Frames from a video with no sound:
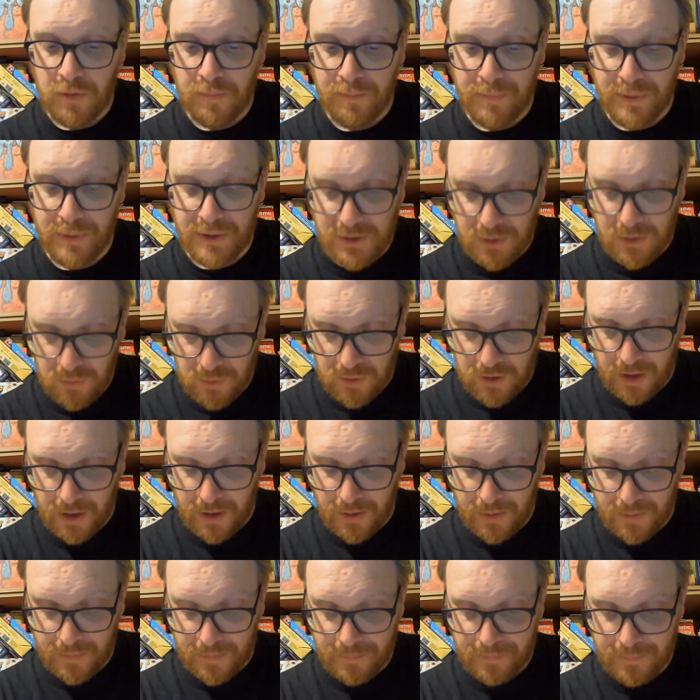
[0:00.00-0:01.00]
Bazooka.
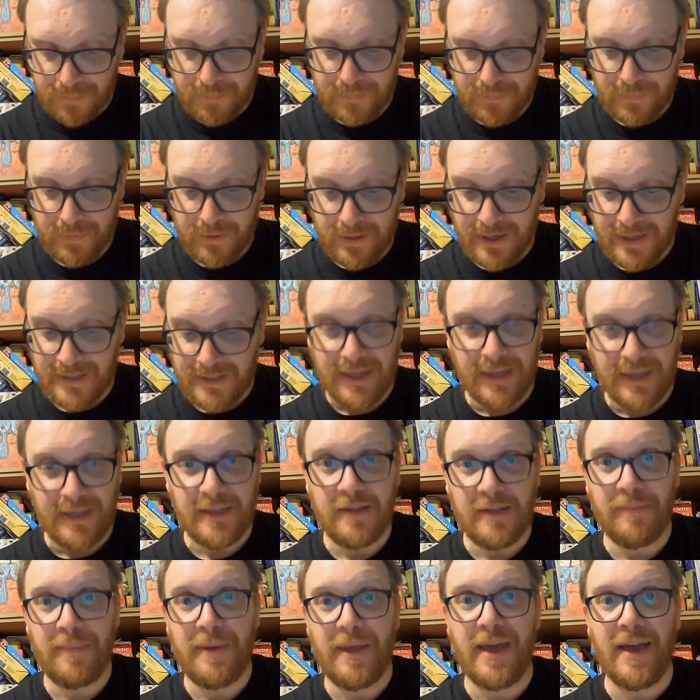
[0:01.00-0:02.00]
That's the end
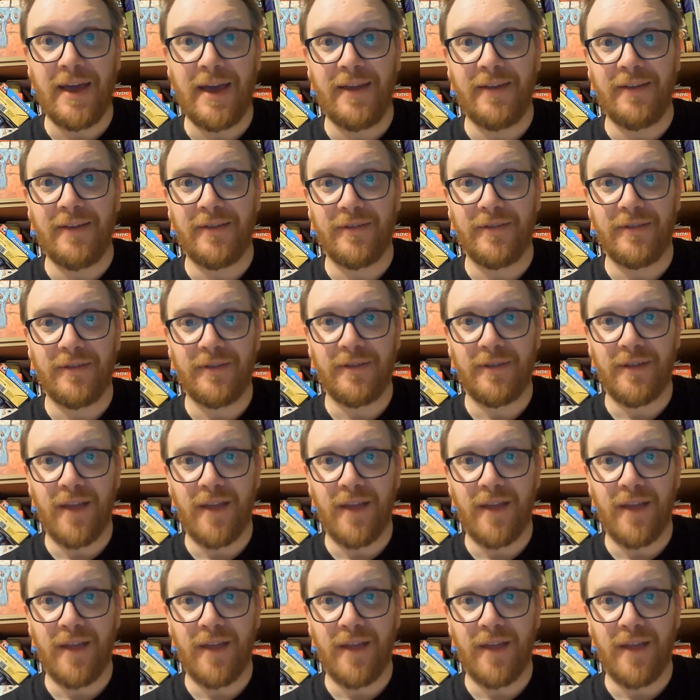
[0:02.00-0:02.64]
of the BAs.